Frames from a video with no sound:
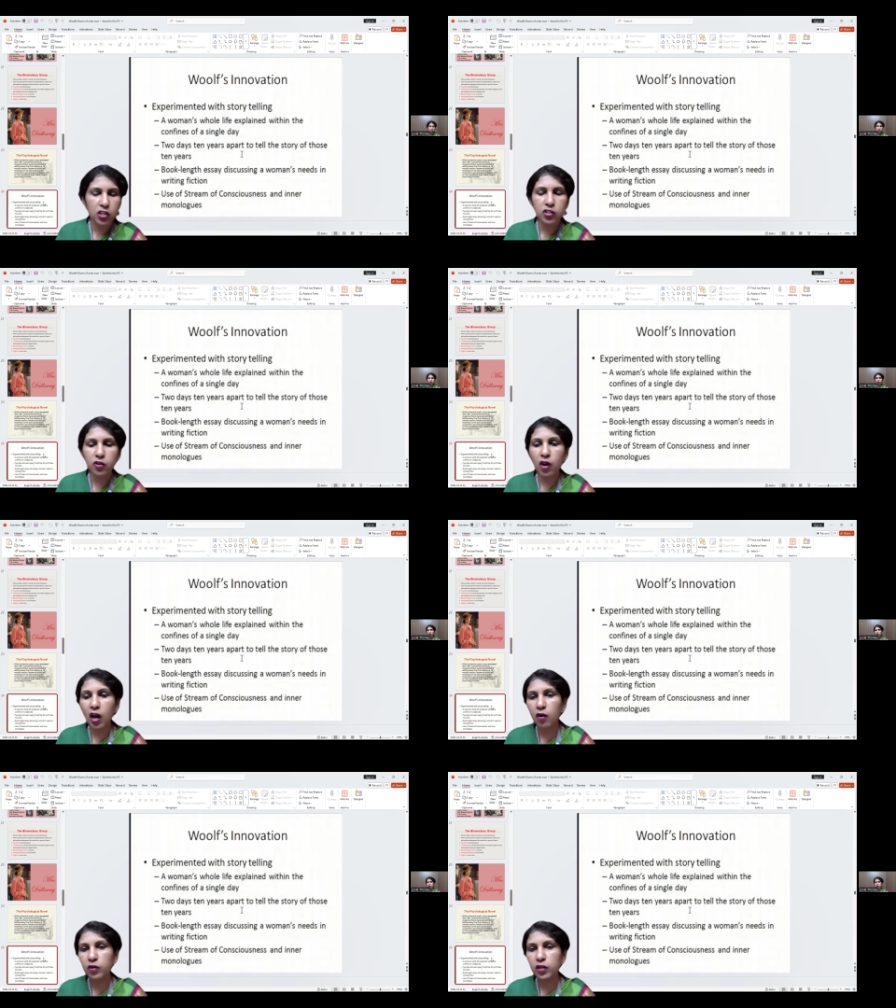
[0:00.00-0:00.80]
So
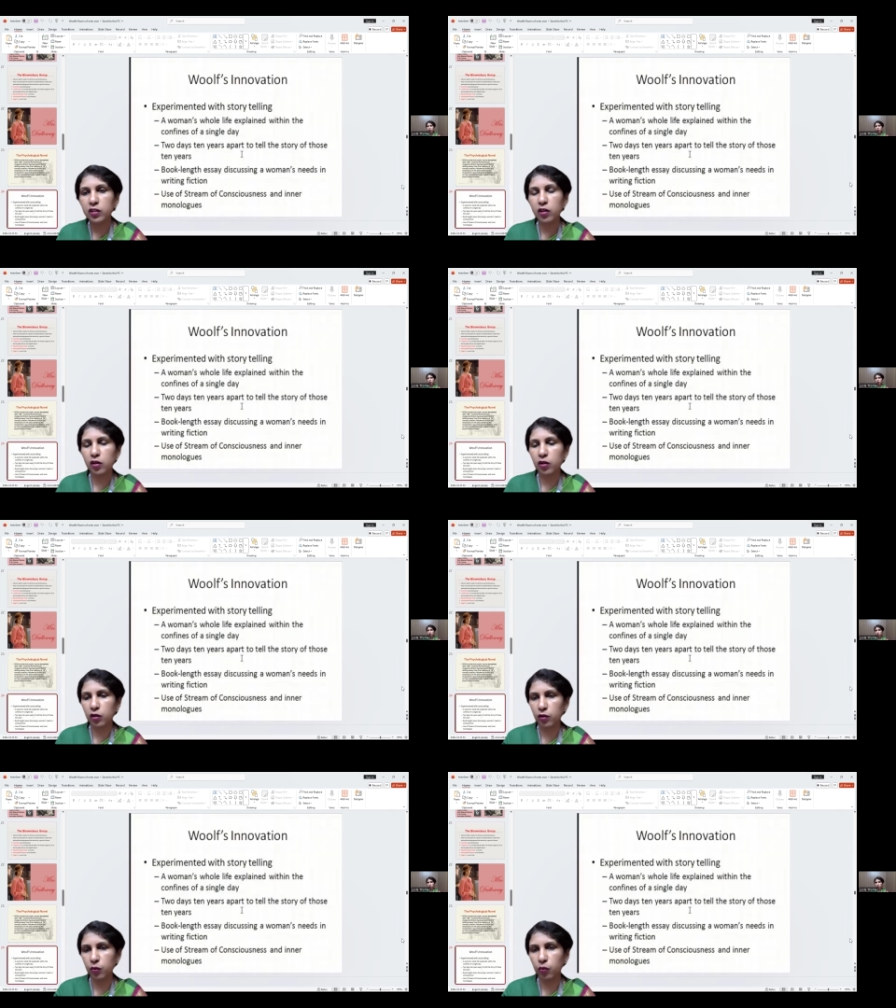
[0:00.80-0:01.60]
how did
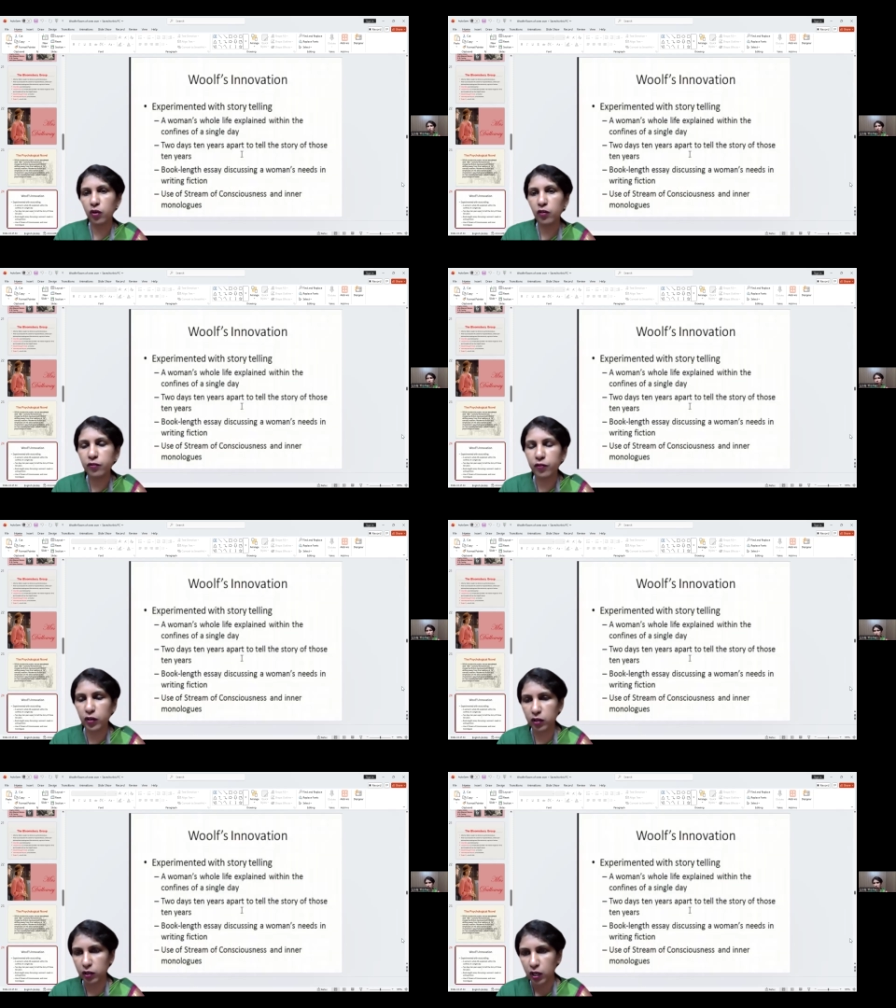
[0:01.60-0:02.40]
Woolf
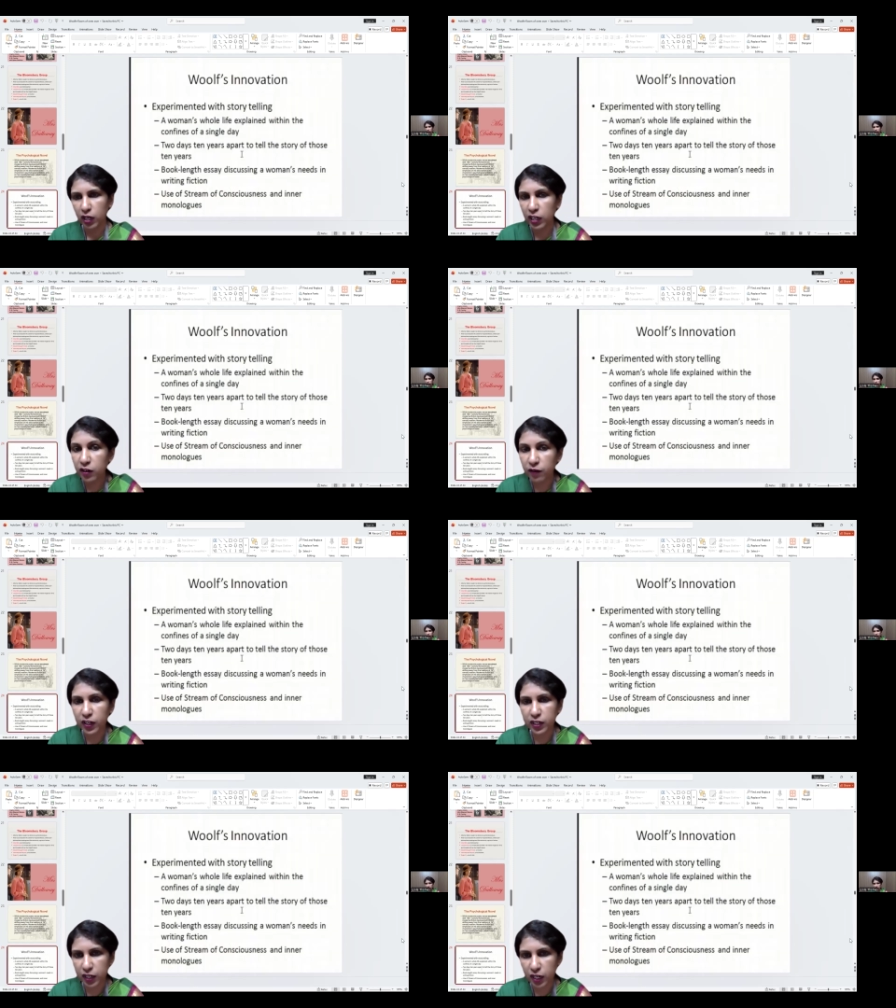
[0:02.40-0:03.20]

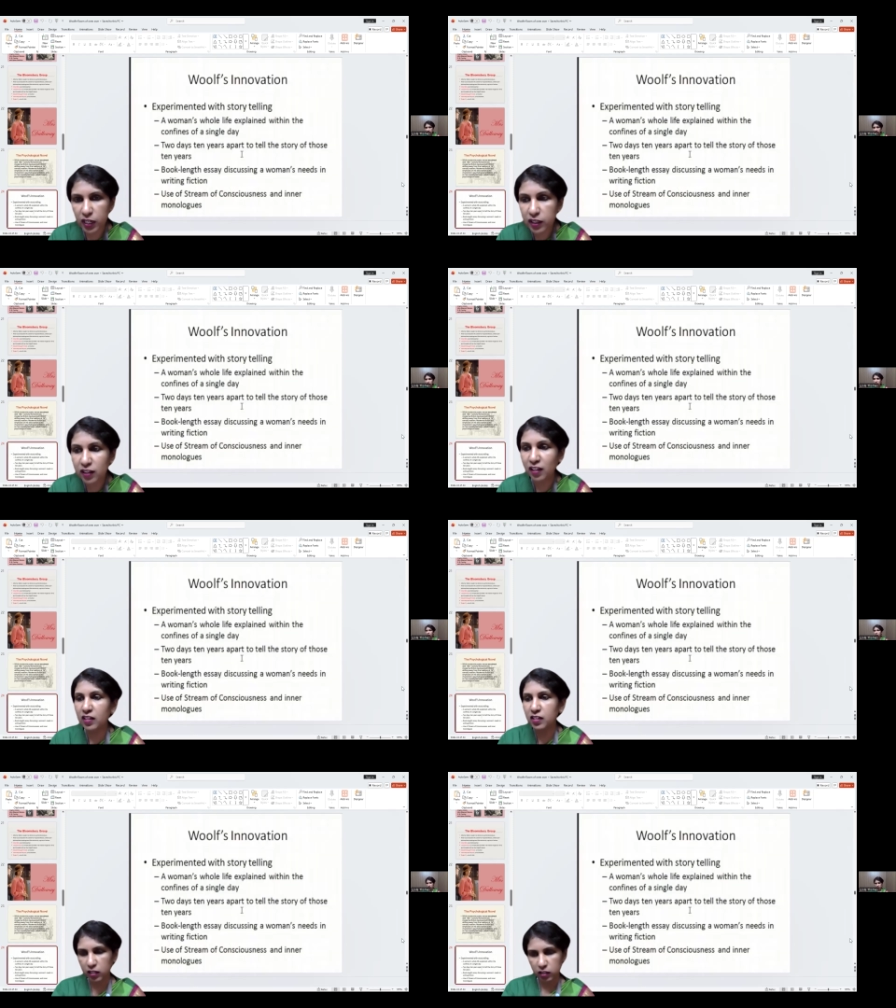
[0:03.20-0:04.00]
innovate in
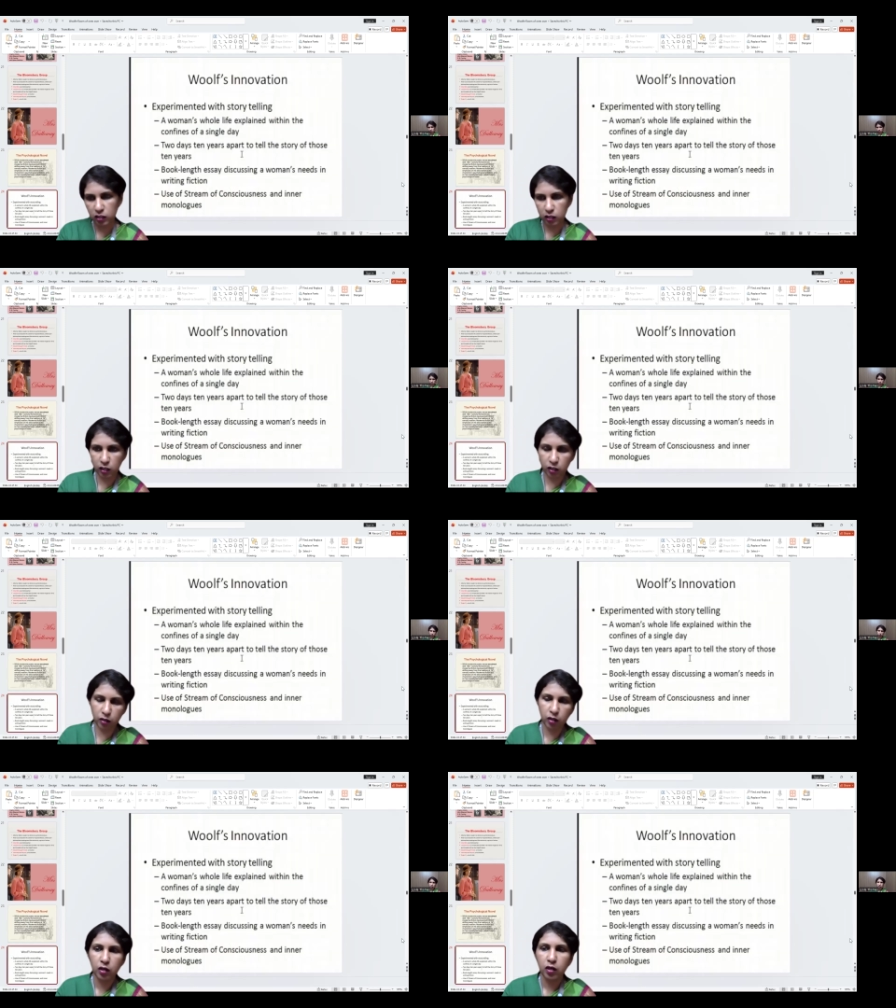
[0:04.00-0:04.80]
this
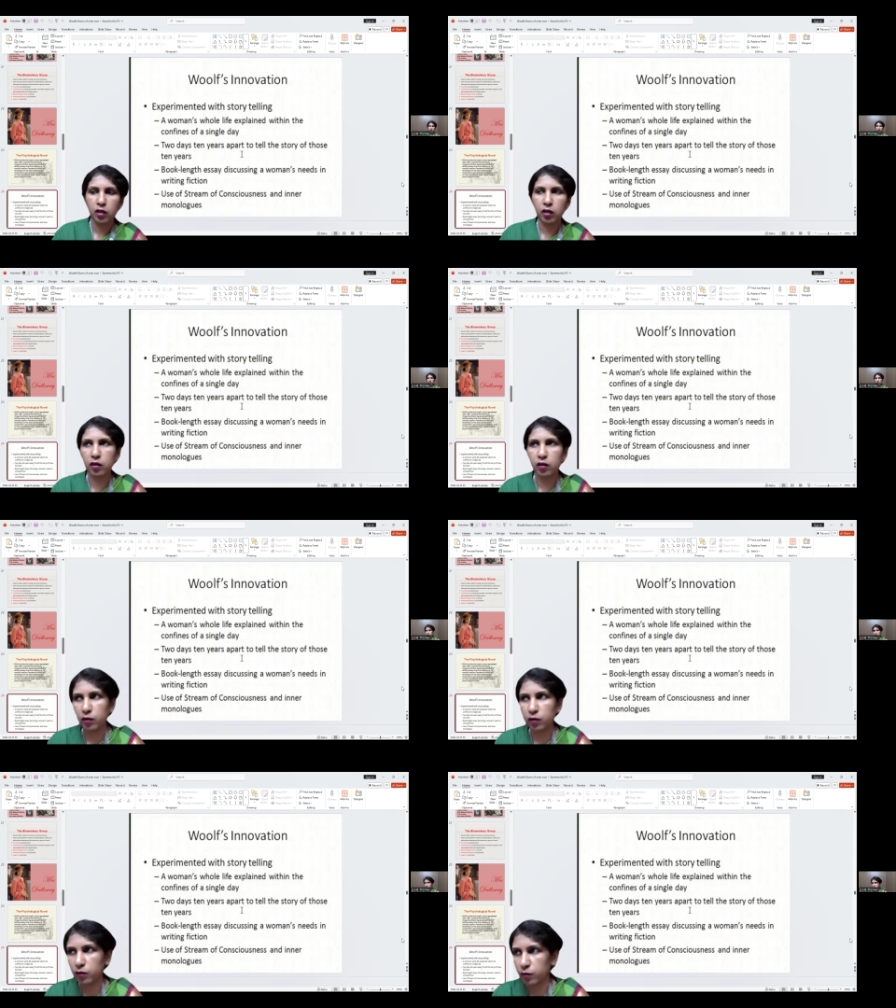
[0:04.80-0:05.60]

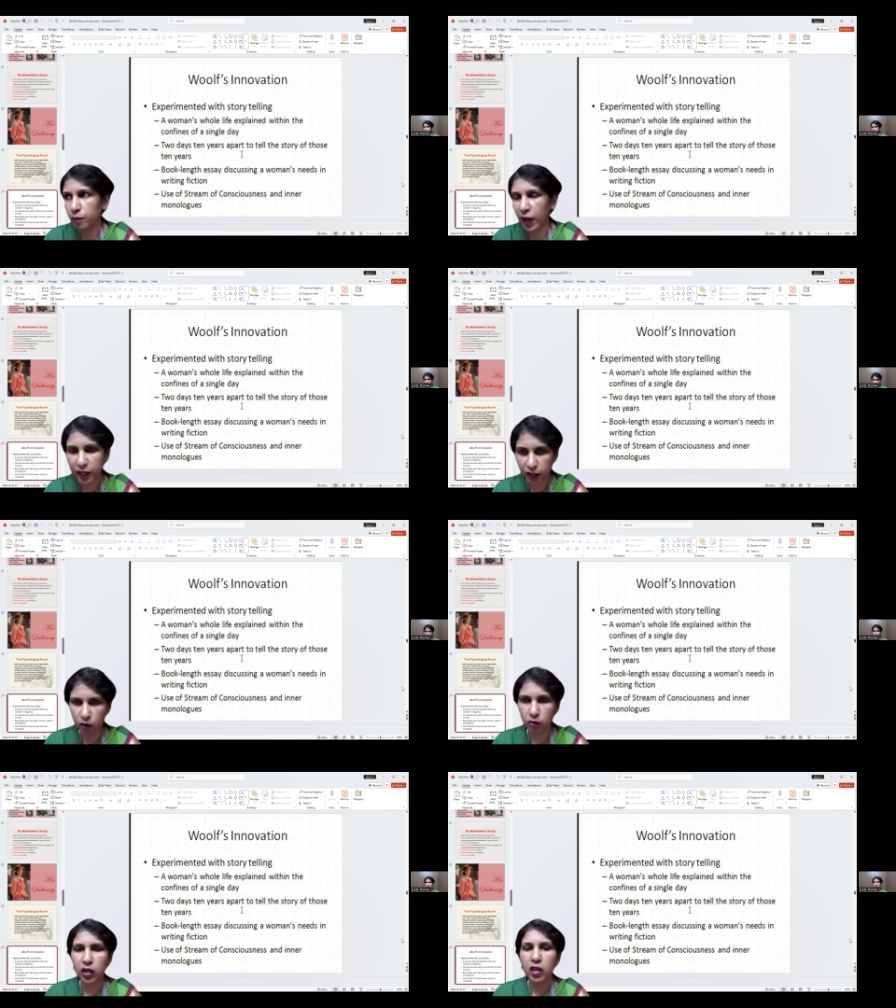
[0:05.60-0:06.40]

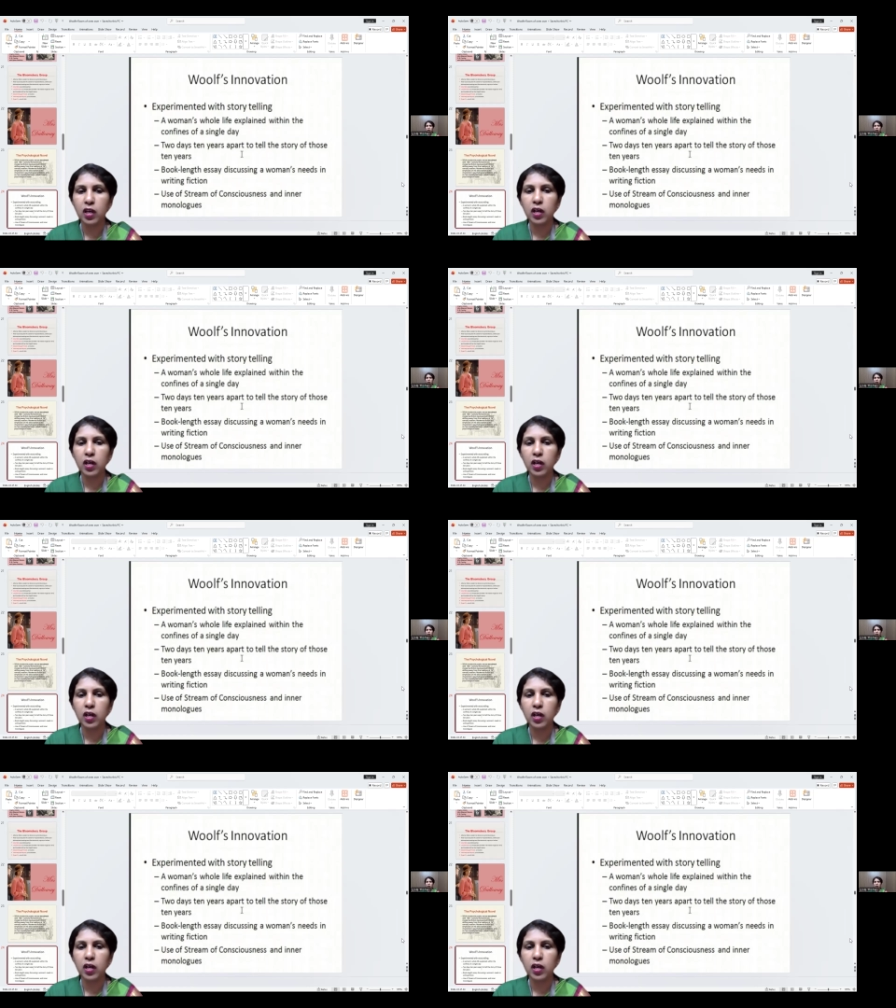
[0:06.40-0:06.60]
background?